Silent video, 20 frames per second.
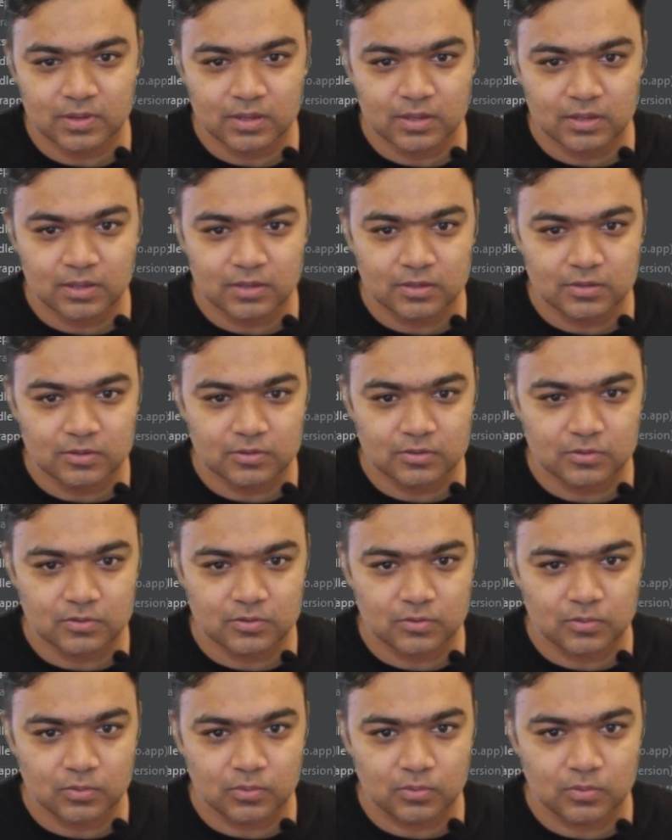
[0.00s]

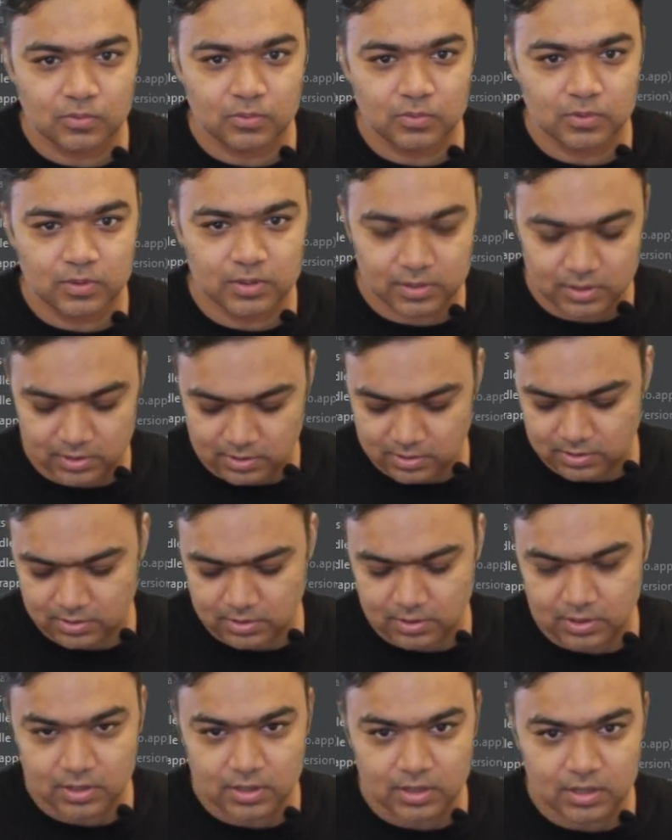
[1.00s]
So
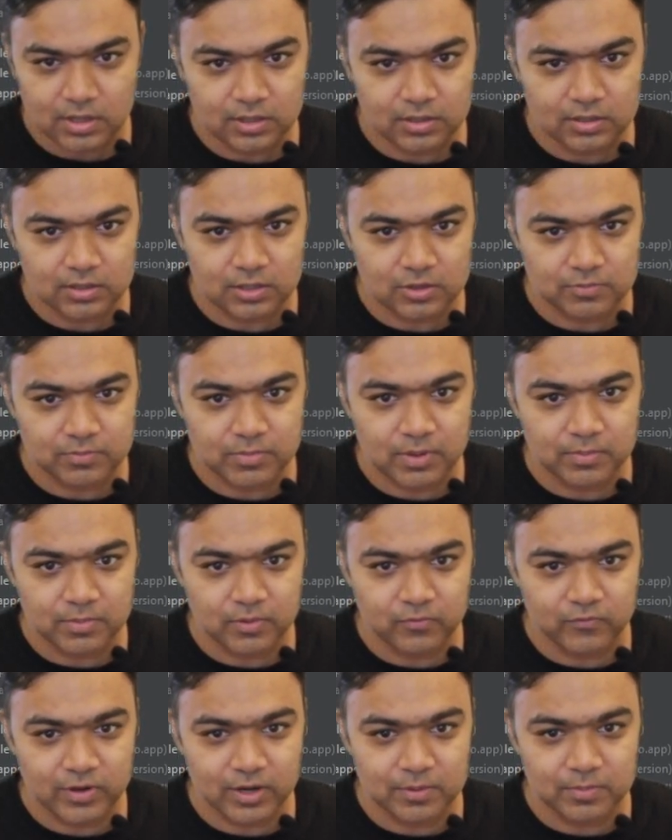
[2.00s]
this member
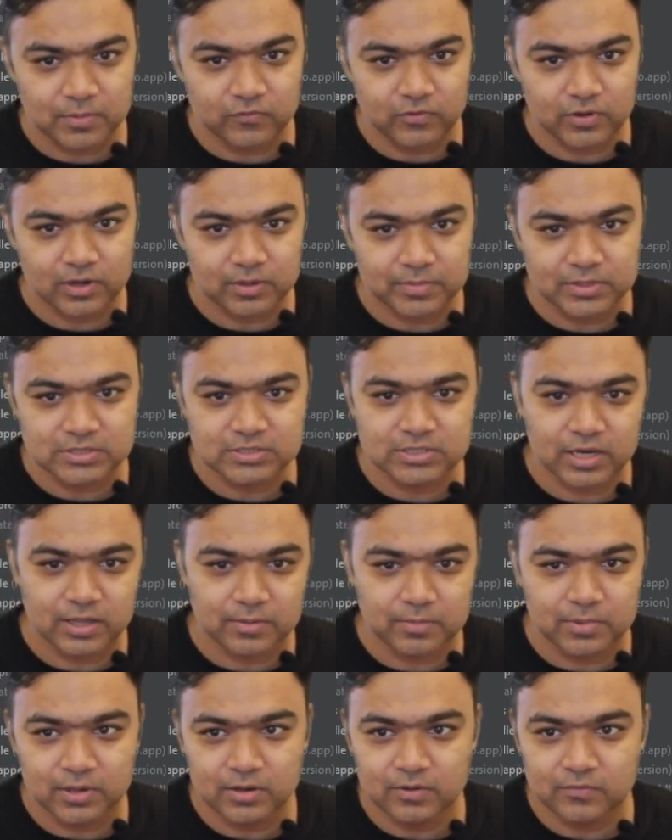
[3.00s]
variable for image labeler
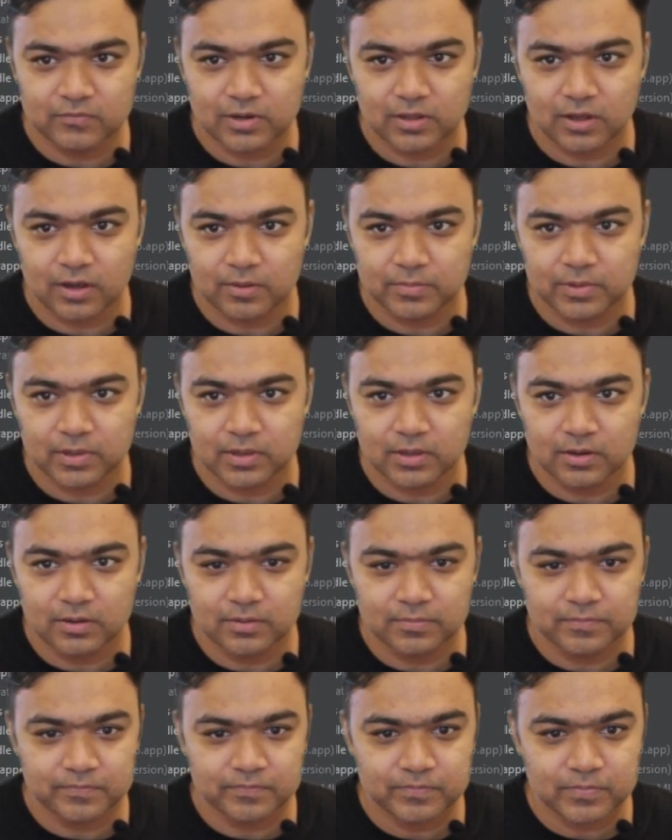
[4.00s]
will come here,
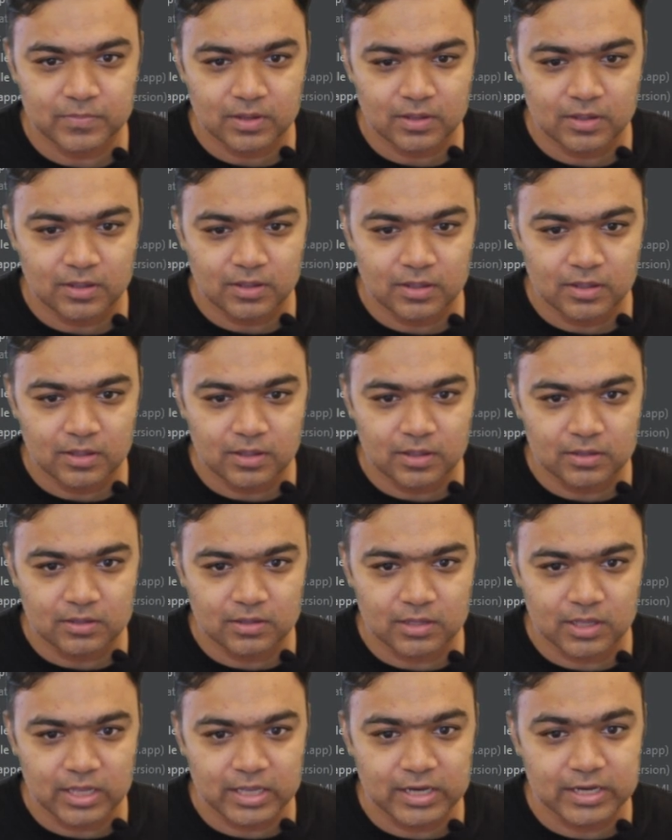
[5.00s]
the
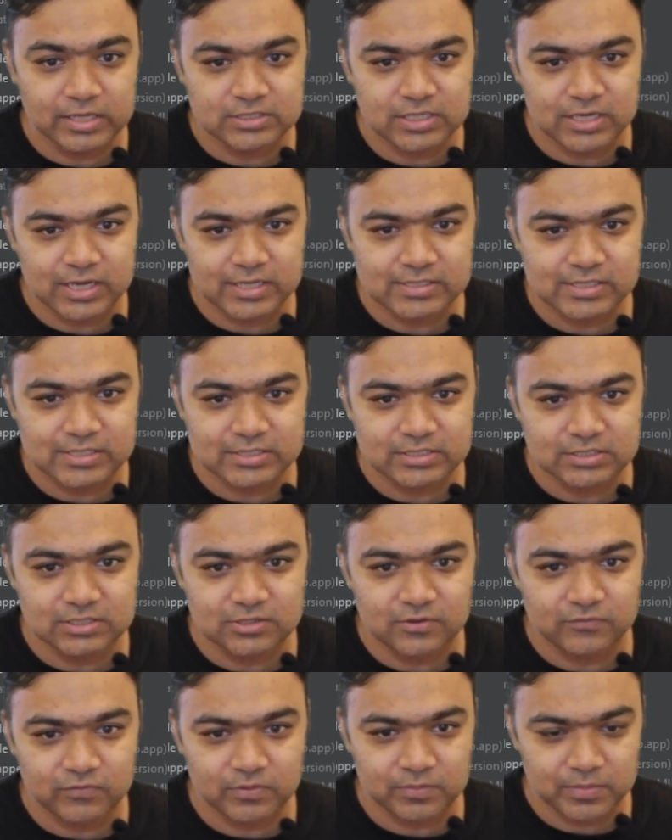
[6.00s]
initialization of
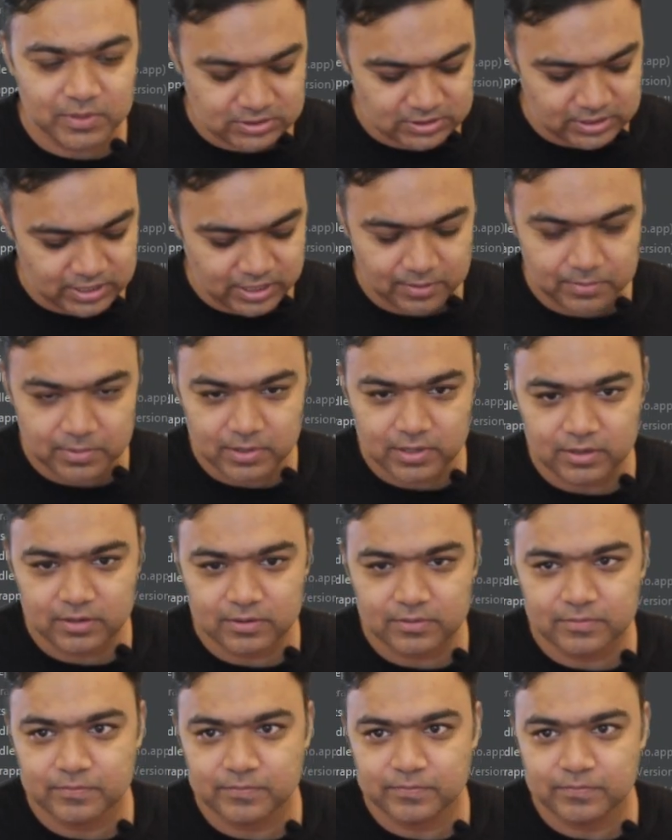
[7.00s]
image labeler,
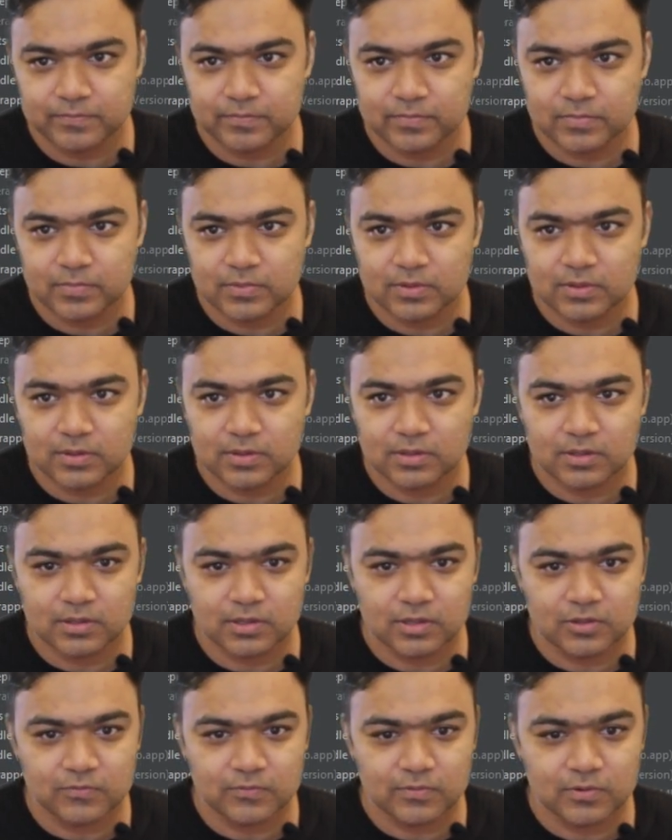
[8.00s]
this will
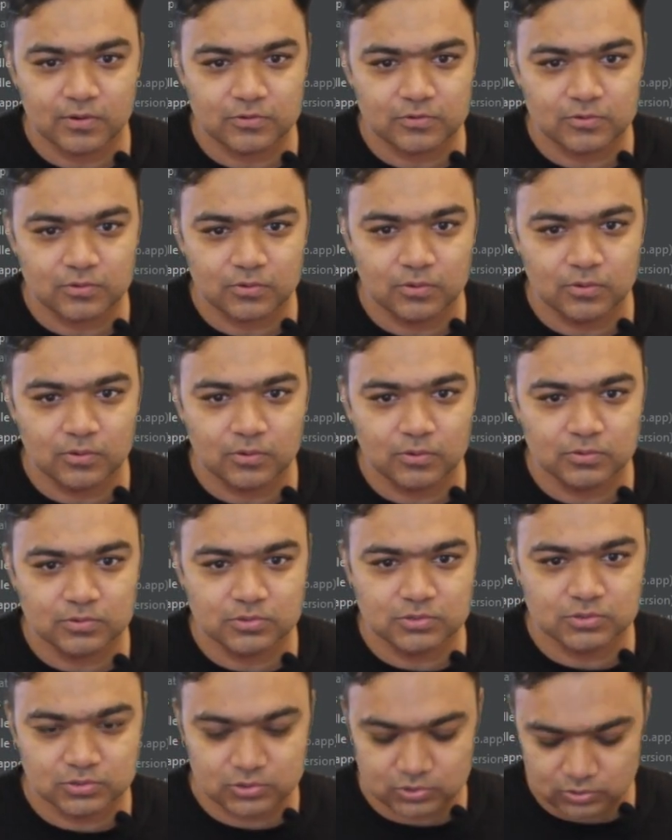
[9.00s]
also go
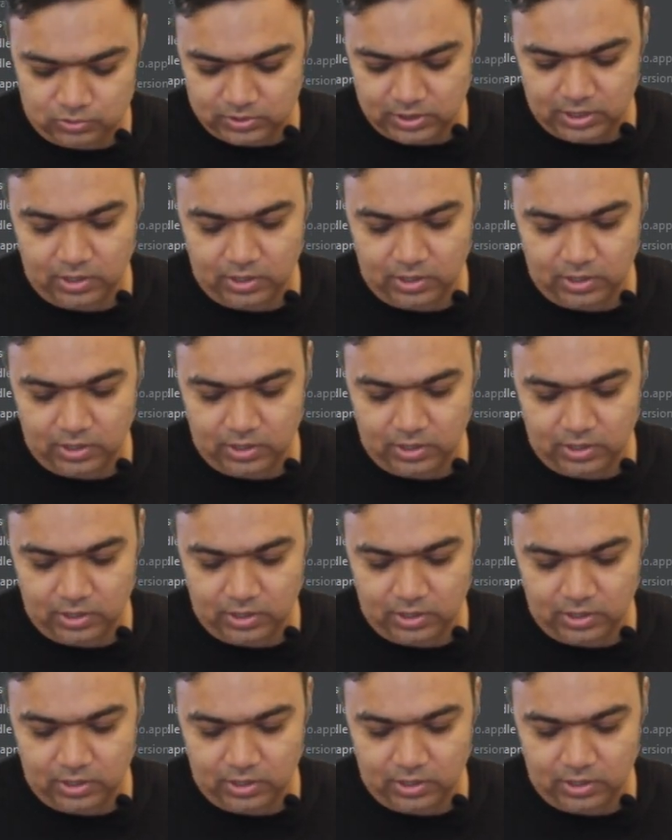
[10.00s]
to the on